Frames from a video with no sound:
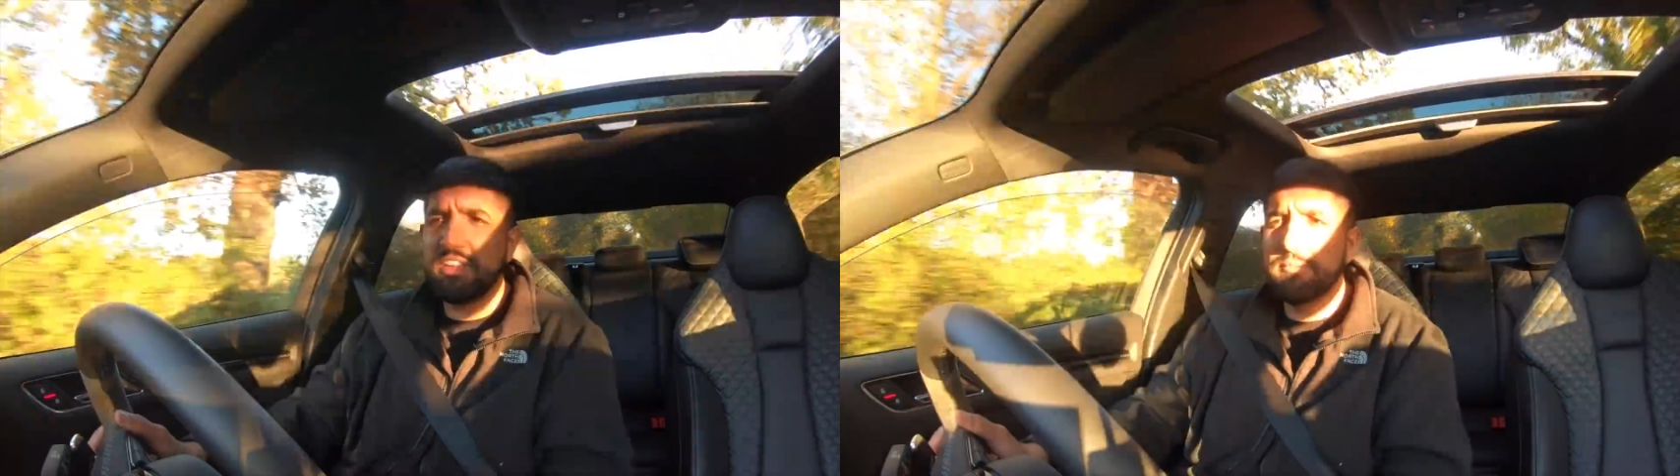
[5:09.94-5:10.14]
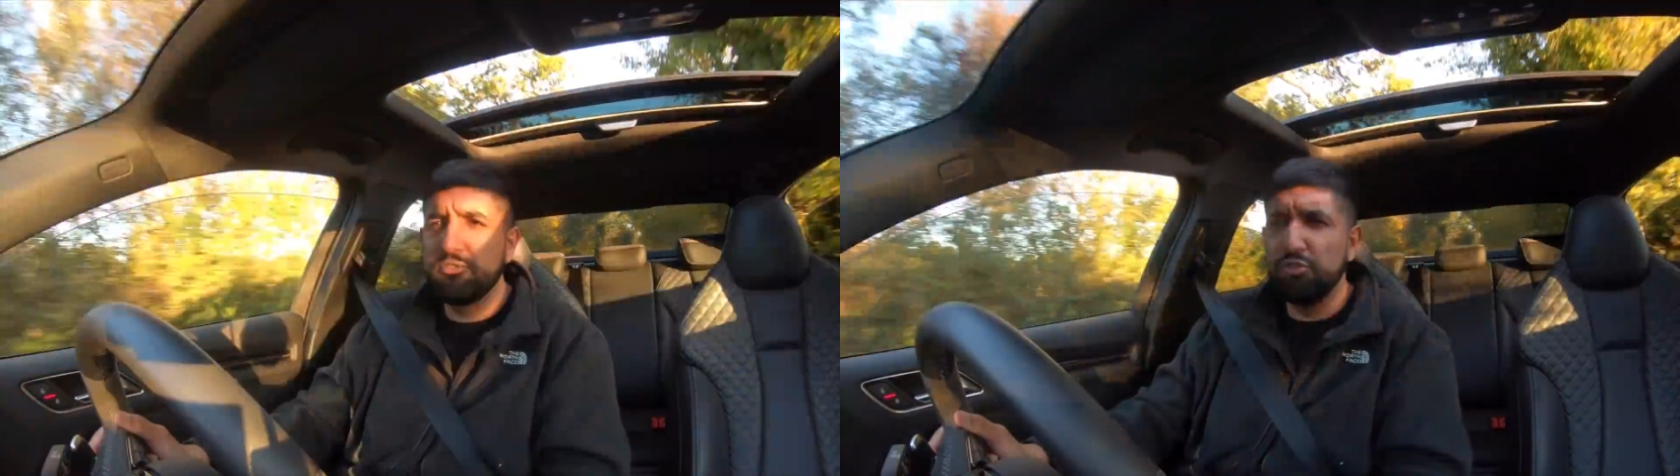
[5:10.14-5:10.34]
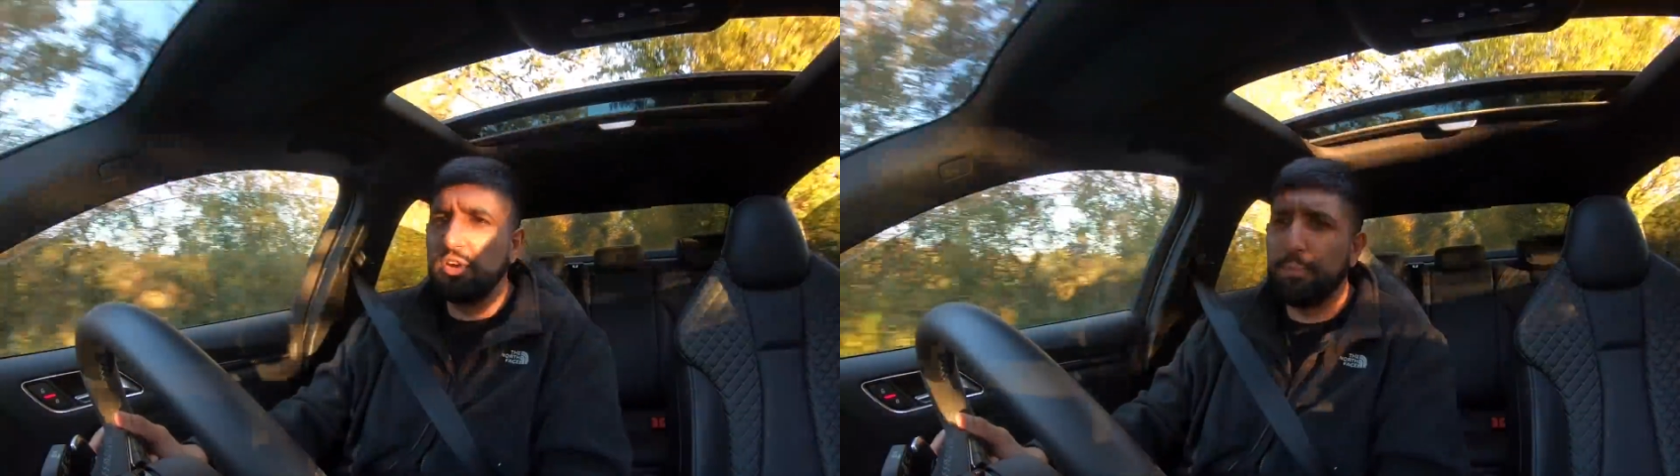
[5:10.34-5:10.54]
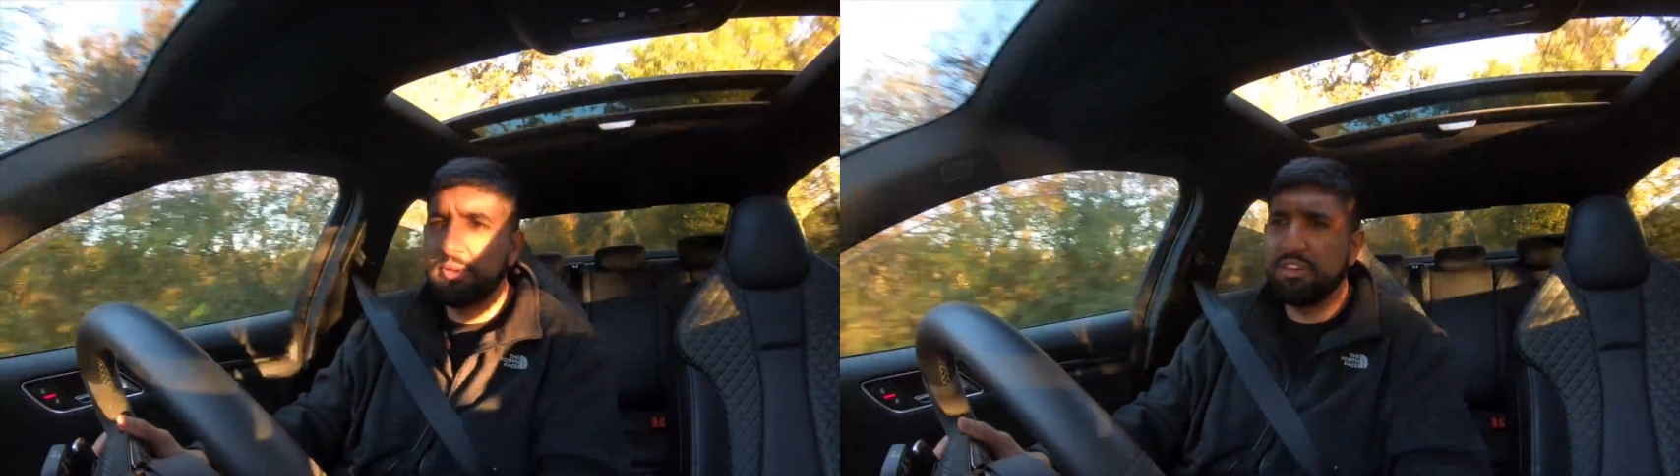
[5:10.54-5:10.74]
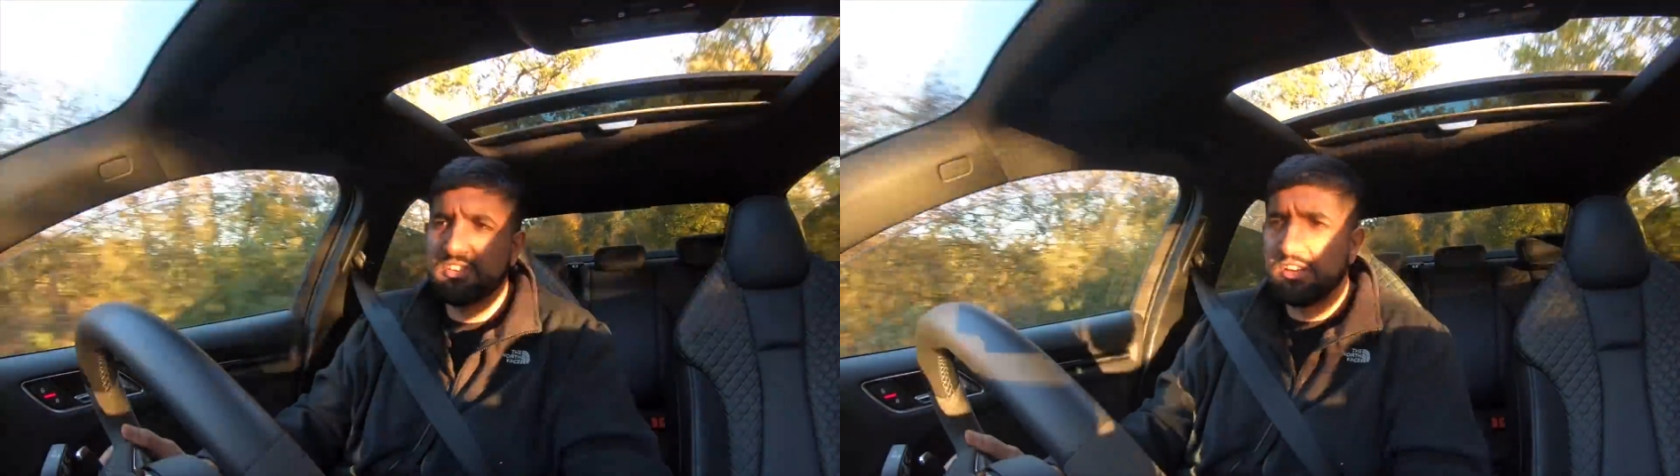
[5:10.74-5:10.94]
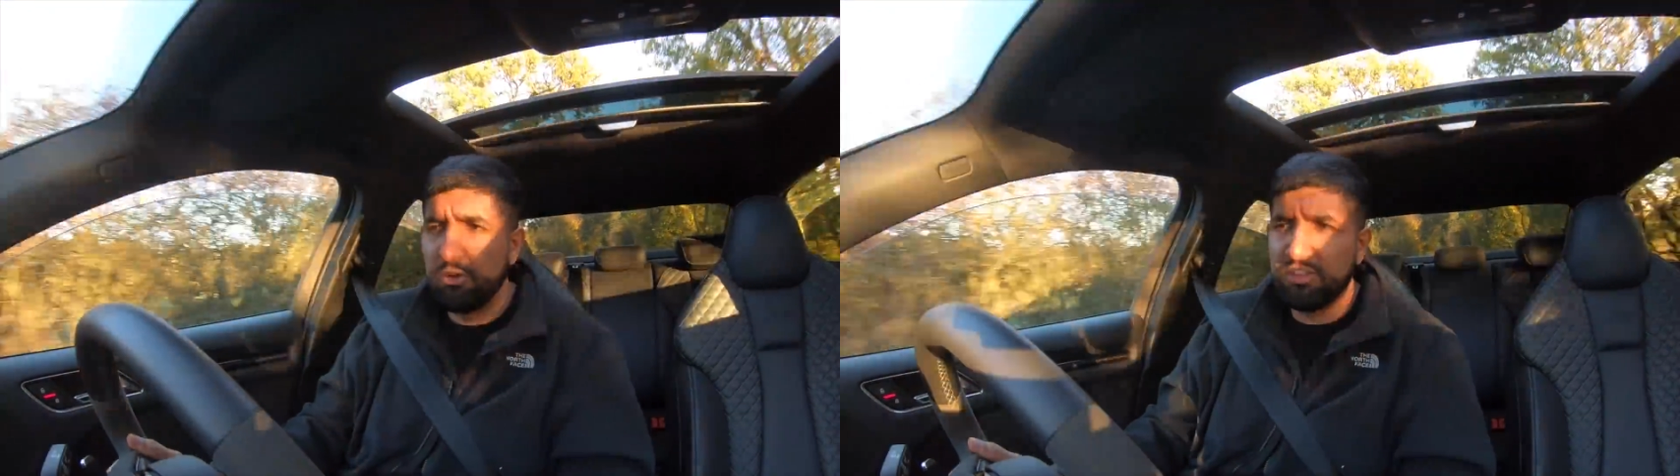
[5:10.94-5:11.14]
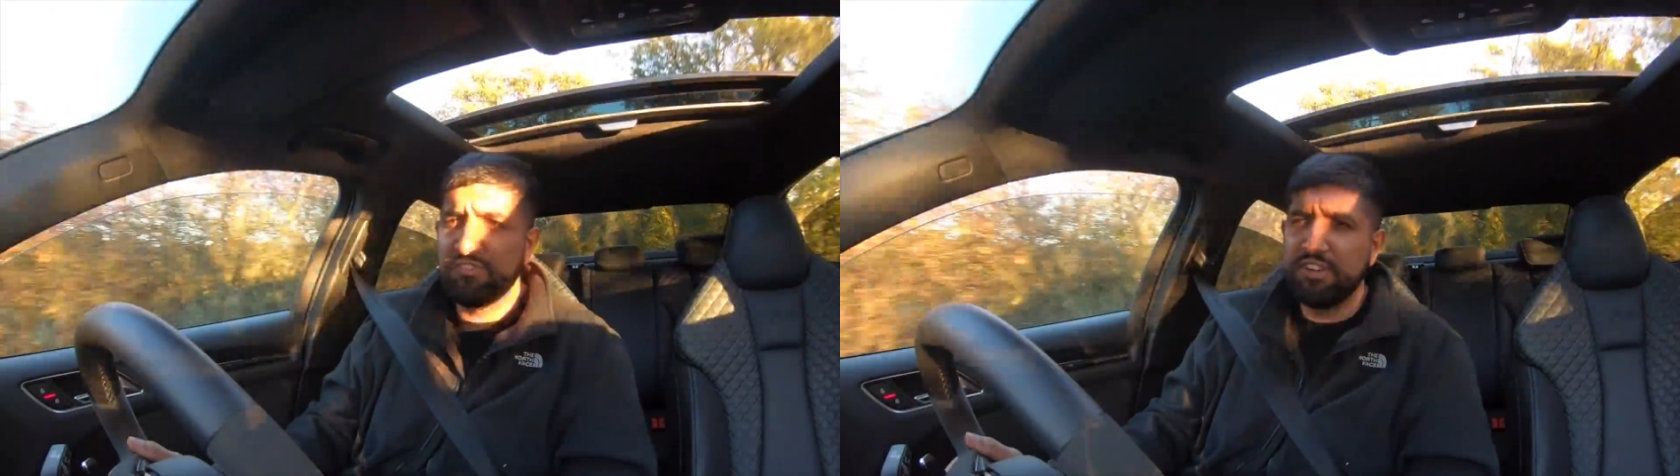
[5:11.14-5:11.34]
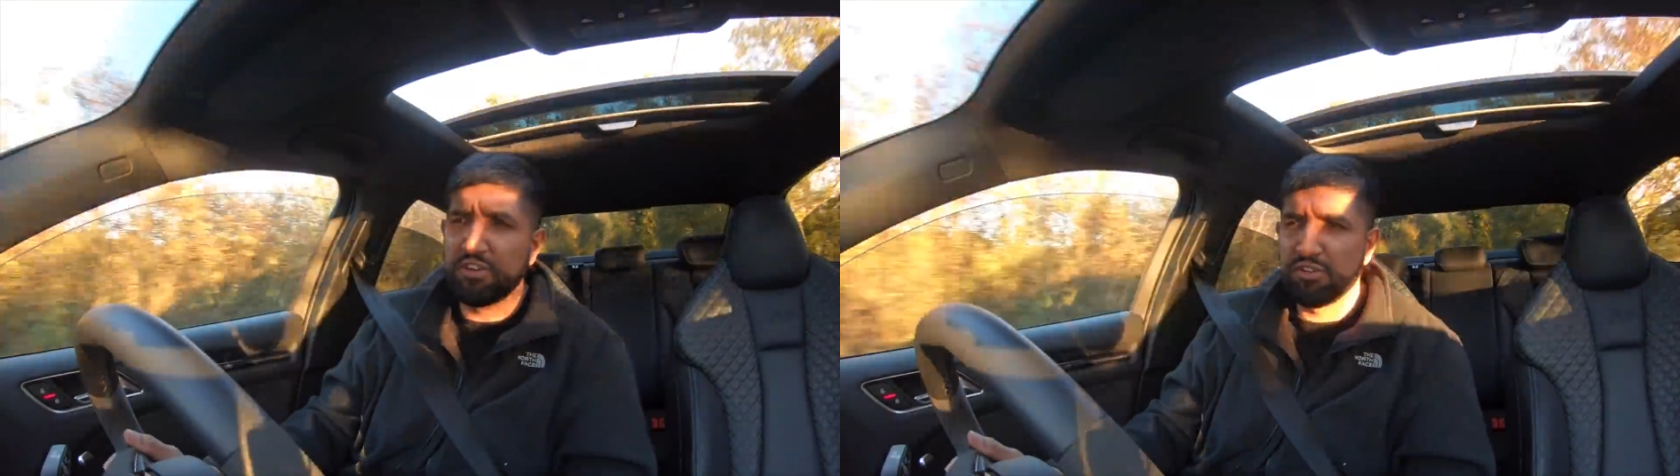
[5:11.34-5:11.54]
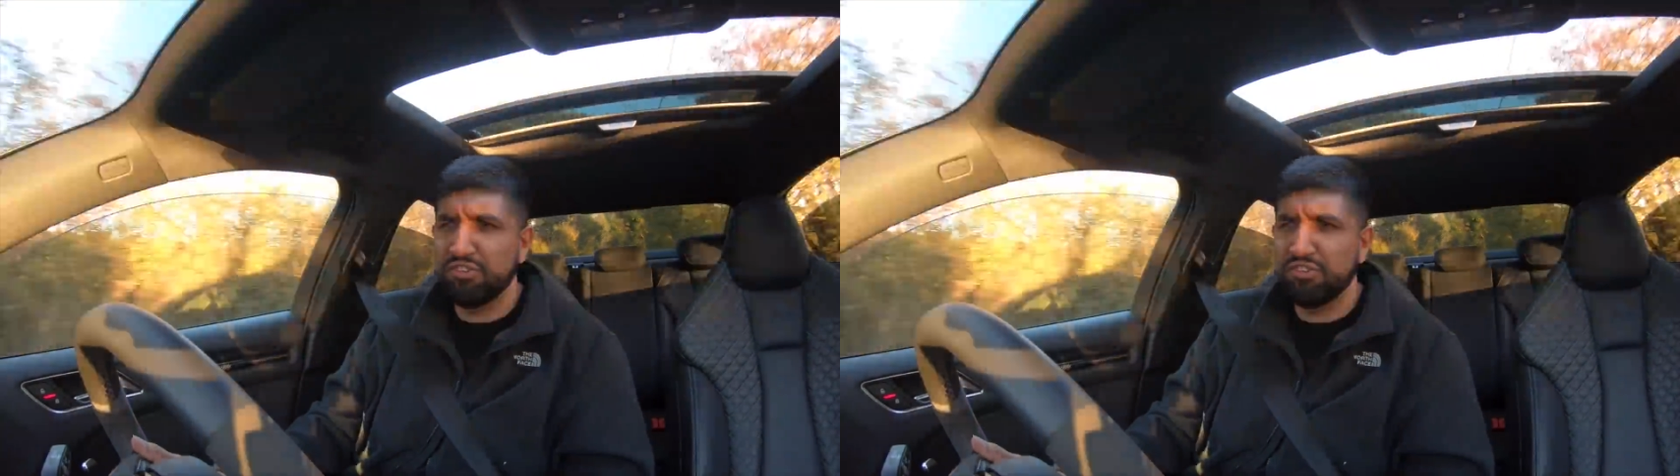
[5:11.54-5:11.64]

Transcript: the M2 topic, because I know this video